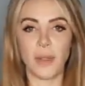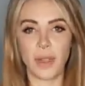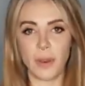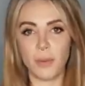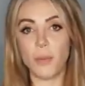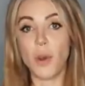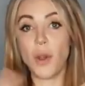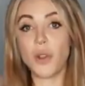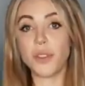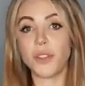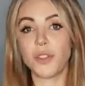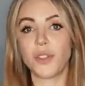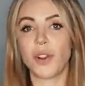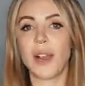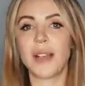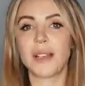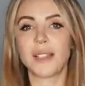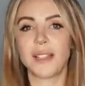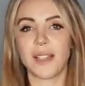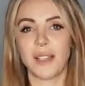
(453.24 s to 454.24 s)
in most
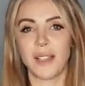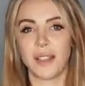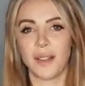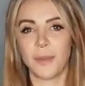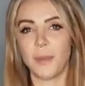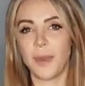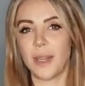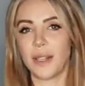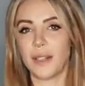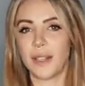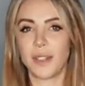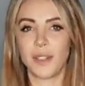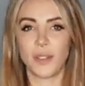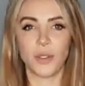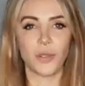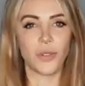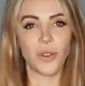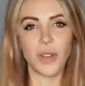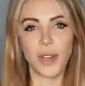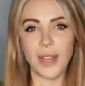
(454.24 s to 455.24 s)
tracks, unless
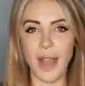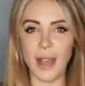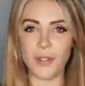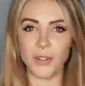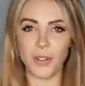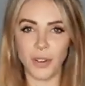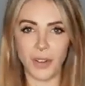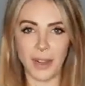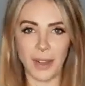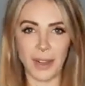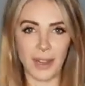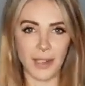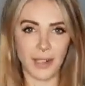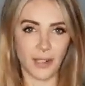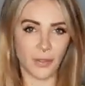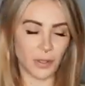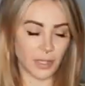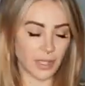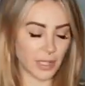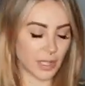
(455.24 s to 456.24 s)
you're very avant-garde
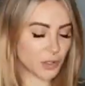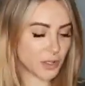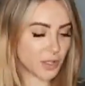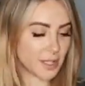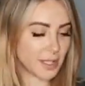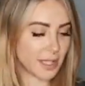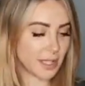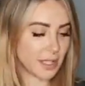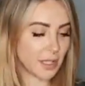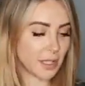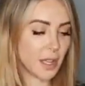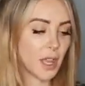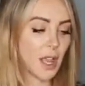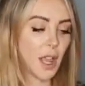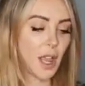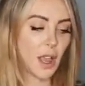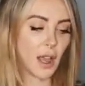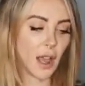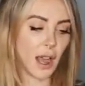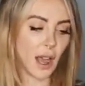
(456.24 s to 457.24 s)
and really interesting,
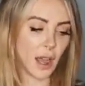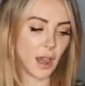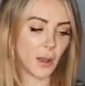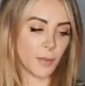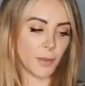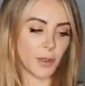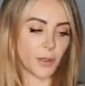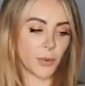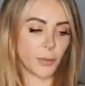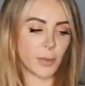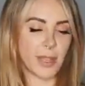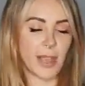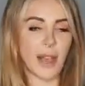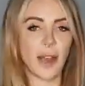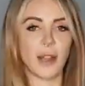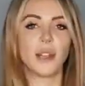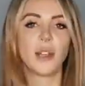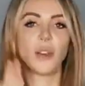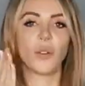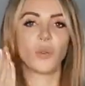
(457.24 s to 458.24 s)
you'll be
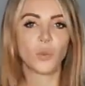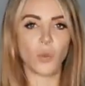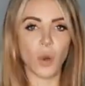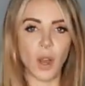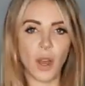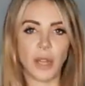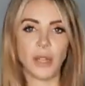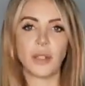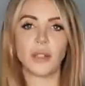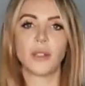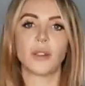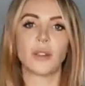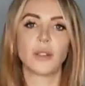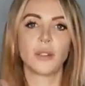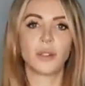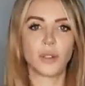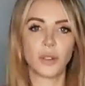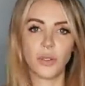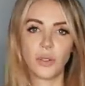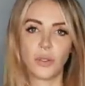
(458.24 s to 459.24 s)
counting 1,
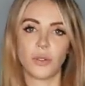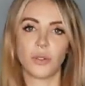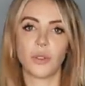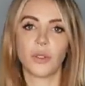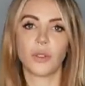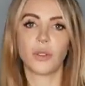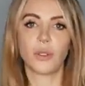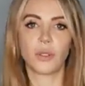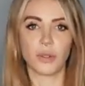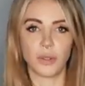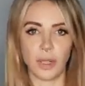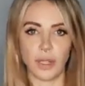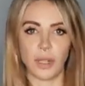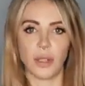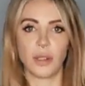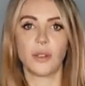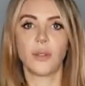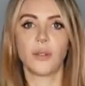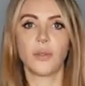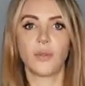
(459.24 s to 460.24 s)
2,
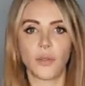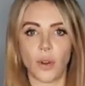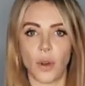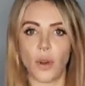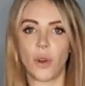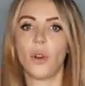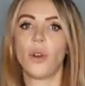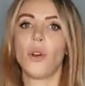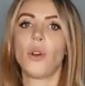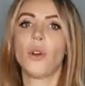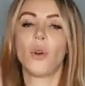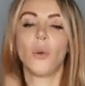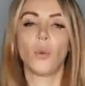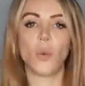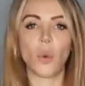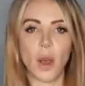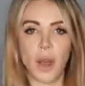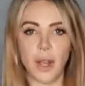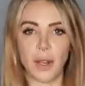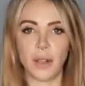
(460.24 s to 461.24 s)
3, 4.
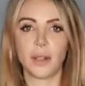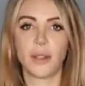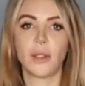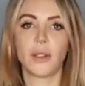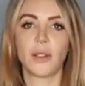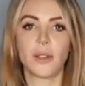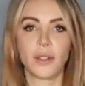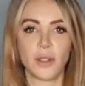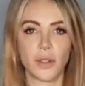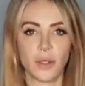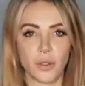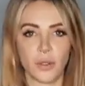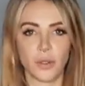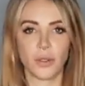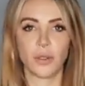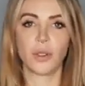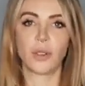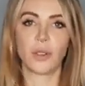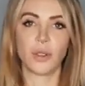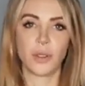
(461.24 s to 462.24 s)
1, 2,
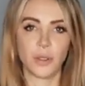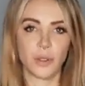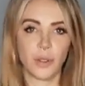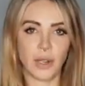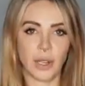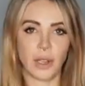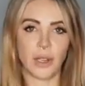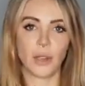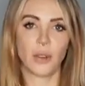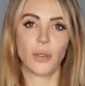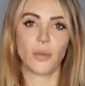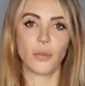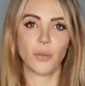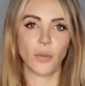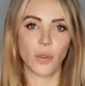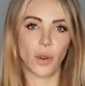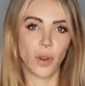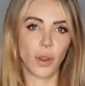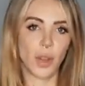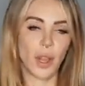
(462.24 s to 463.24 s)
3,
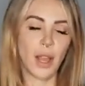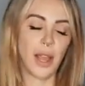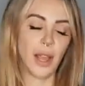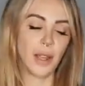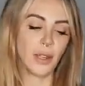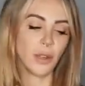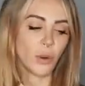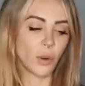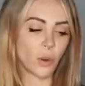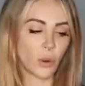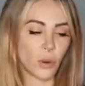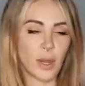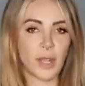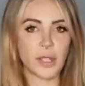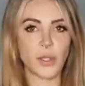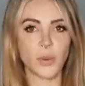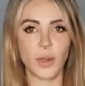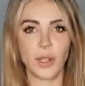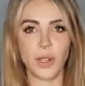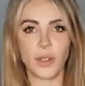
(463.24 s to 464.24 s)
4. And you
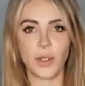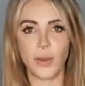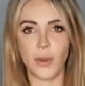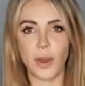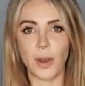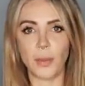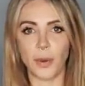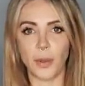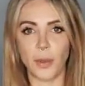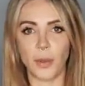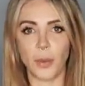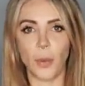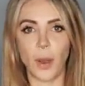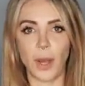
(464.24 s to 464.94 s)
always want to cue up on the